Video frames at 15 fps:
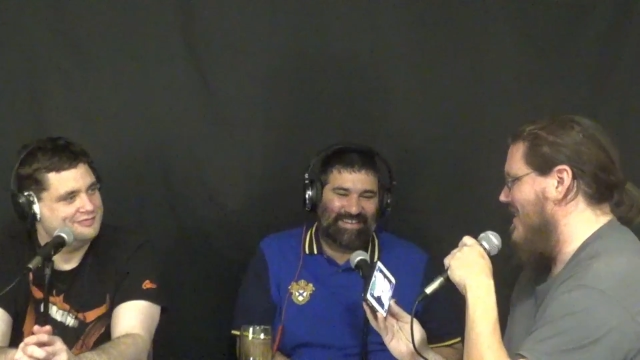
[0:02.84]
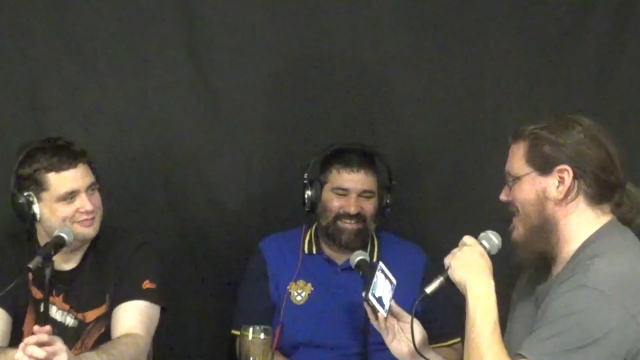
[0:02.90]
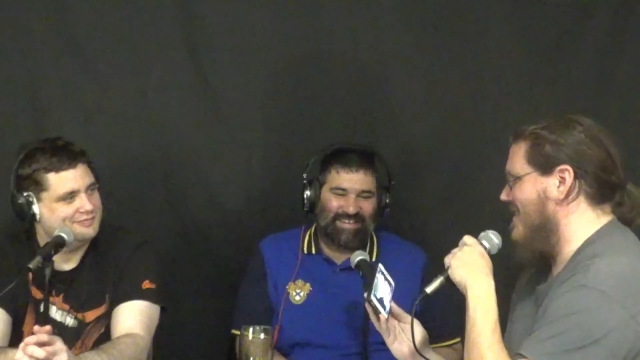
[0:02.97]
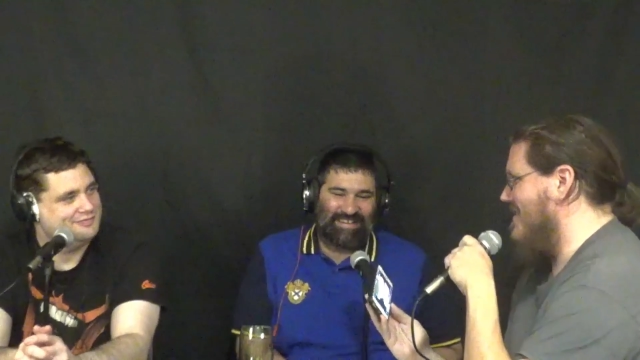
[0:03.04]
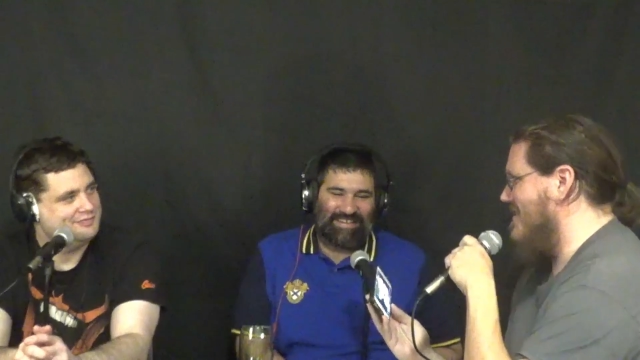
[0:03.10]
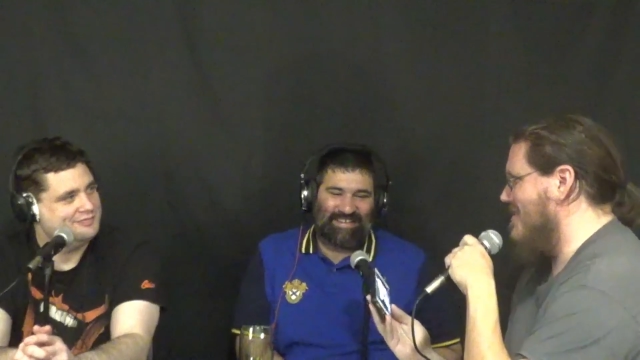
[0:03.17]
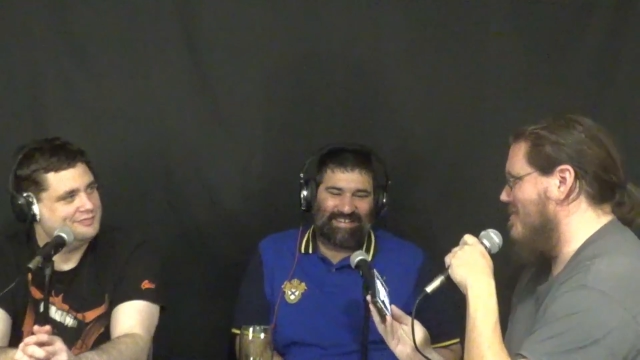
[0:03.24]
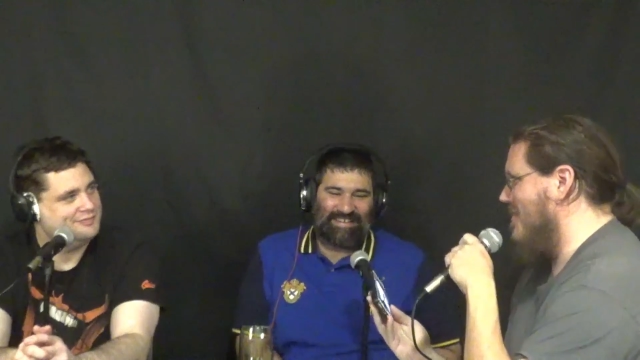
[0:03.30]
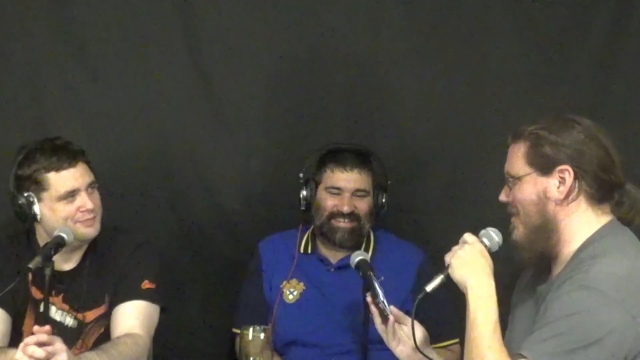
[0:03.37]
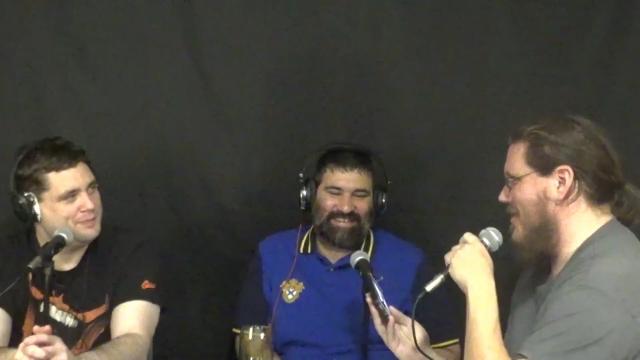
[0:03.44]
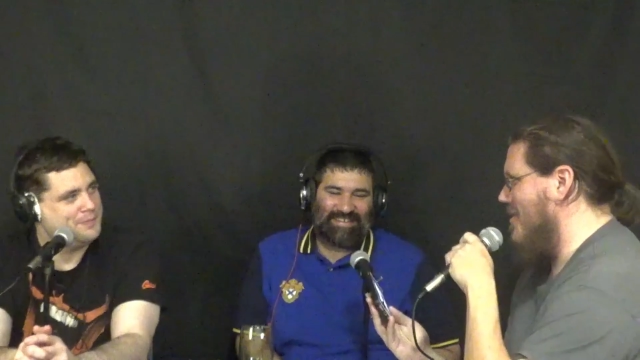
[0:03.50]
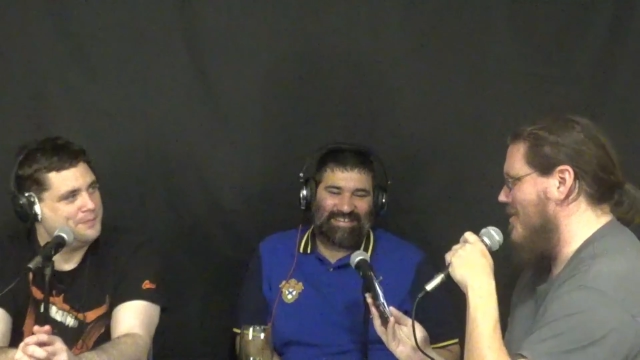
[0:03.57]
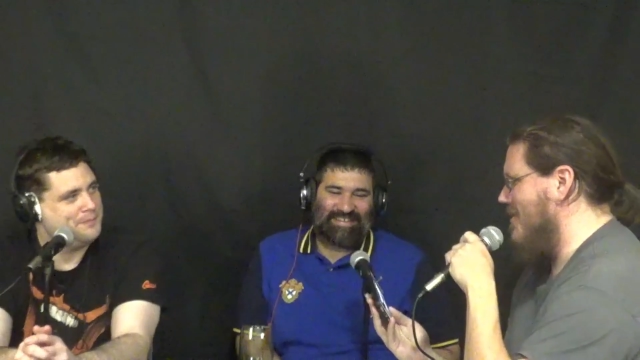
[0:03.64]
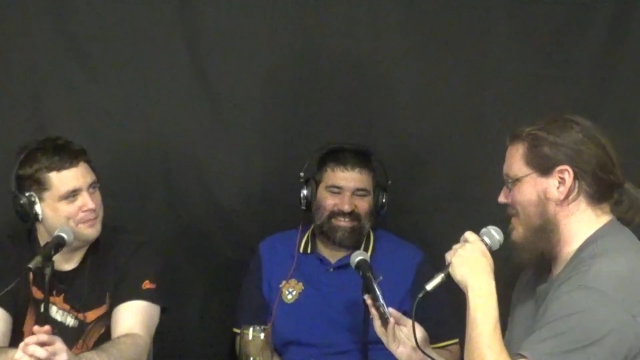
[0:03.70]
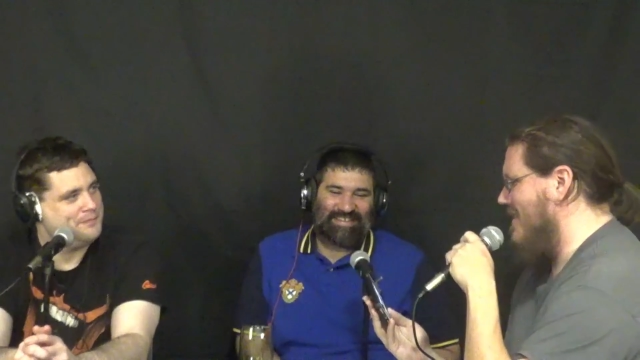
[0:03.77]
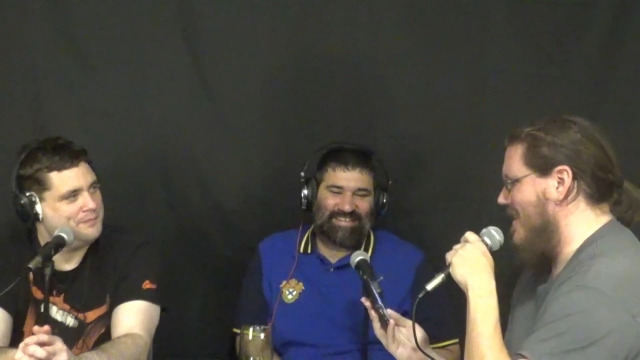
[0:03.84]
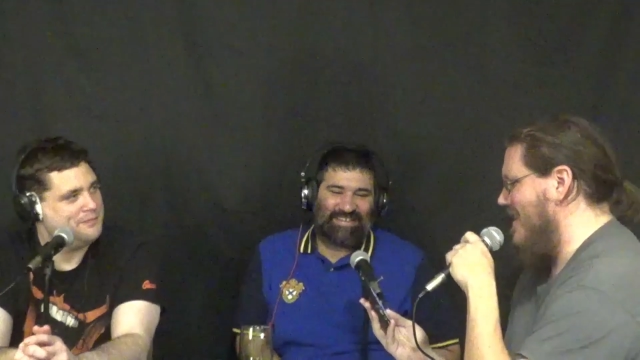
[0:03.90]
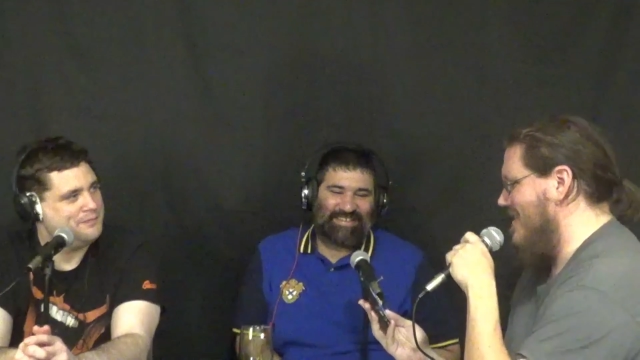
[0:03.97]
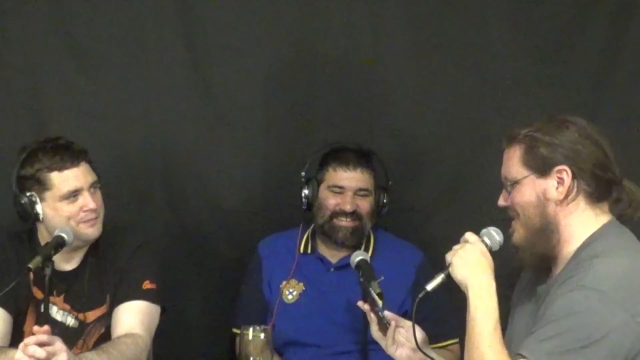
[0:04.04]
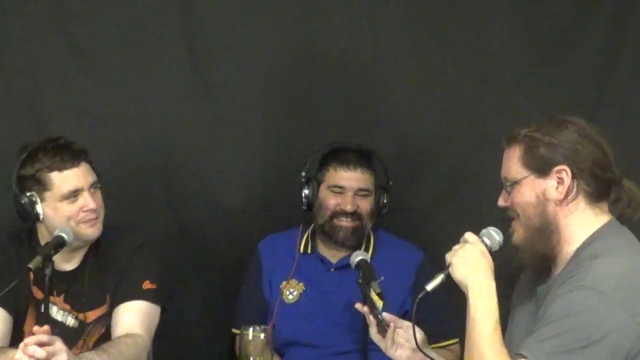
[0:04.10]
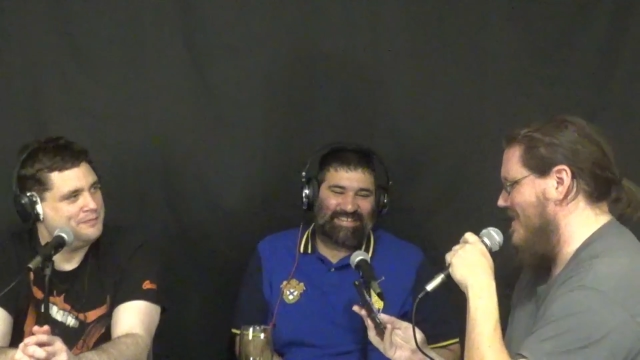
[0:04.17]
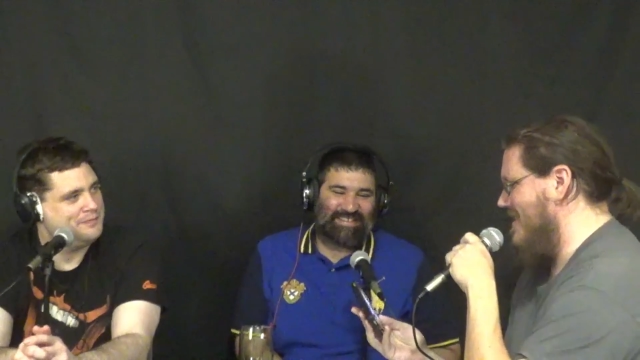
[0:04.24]
Speaker 1: here's some gross
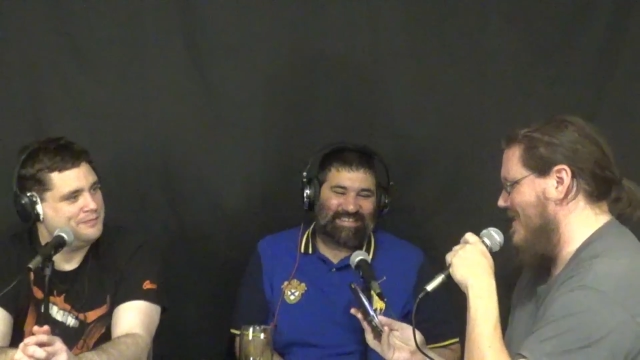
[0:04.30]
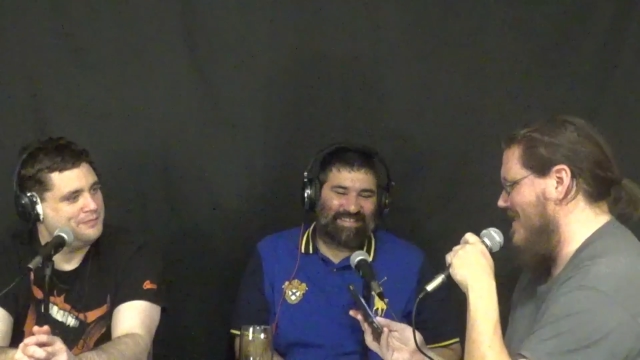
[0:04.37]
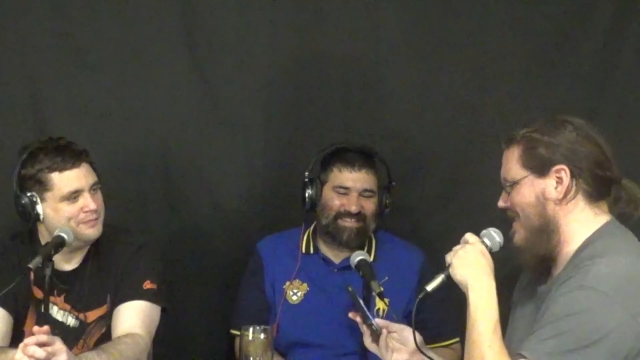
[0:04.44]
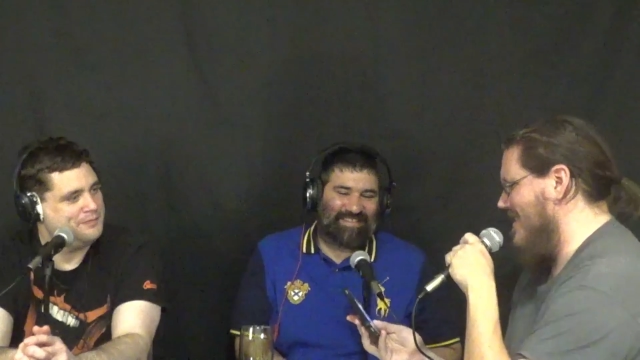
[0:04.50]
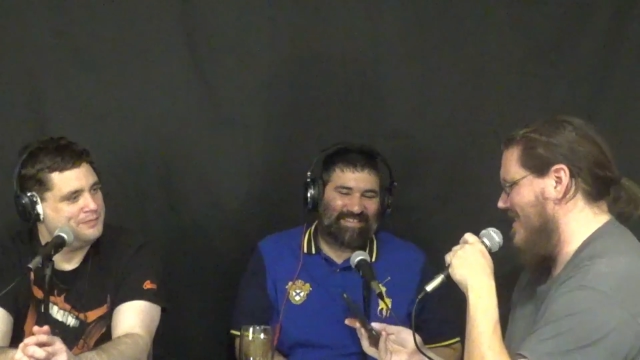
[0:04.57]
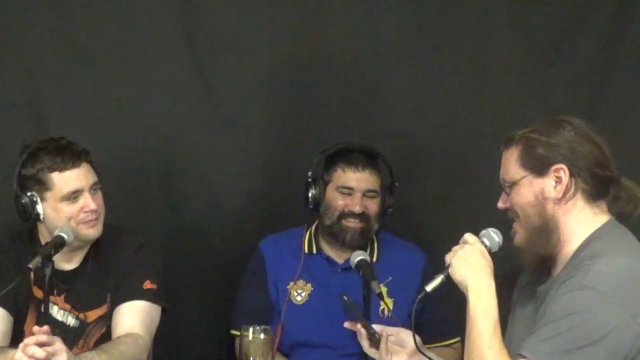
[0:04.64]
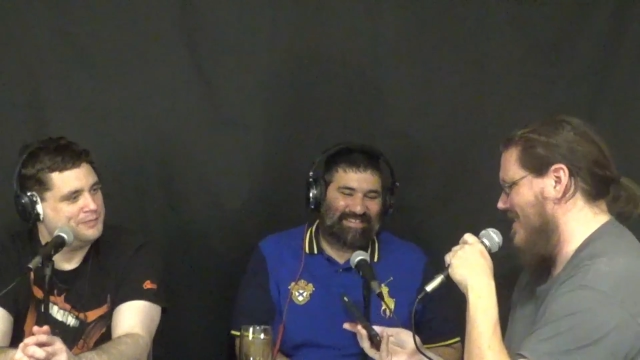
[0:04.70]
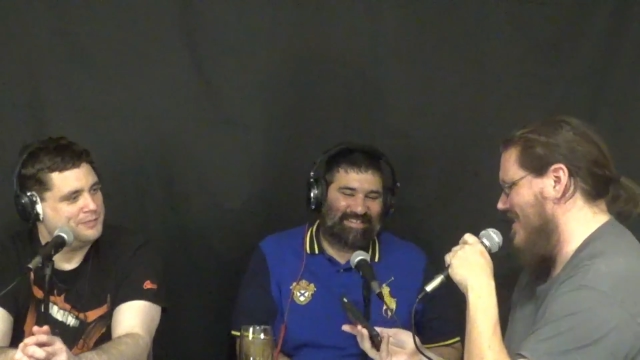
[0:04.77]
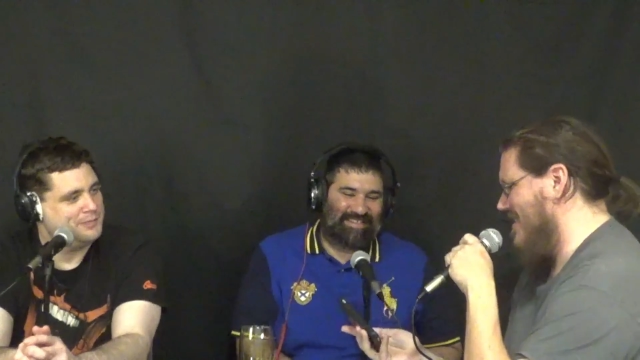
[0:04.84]
ass shit.